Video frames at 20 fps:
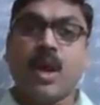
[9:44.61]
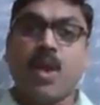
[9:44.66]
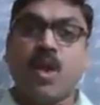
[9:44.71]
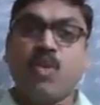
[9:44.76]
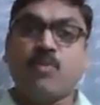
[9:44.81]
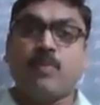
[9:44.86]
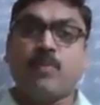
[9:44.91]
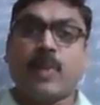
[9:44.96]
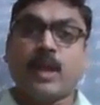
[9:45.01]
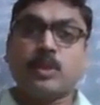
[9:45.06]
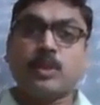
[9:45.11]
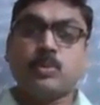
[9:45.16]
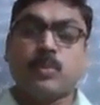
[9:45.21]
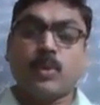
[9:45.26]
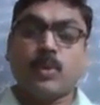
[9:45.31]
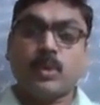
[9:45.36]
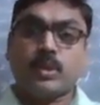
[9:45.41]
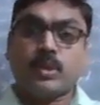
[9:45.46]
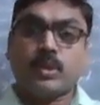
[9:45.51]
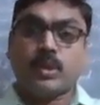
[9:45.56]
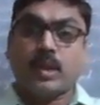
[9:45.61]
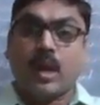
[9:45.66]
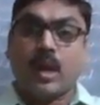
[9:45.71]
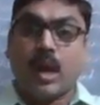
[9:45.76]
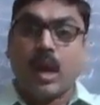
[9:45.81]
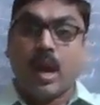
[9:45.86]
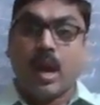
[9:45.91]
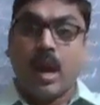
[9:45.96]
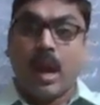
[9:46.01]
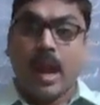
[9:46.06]
of Passport
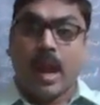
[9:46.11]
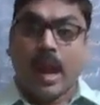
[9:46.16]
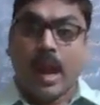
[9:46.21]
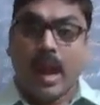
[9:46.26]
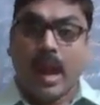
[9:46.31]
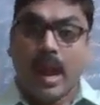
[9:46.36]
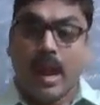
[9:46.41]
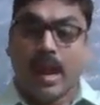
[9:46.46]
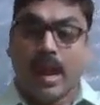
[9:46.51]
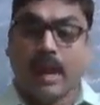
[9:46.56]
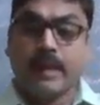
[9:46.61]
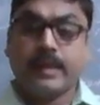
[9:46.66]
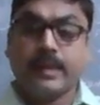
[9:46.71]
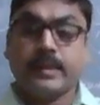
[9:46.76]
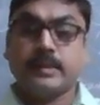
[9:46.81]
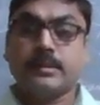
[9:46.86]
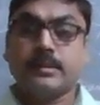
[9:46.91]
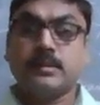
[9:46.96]
Act.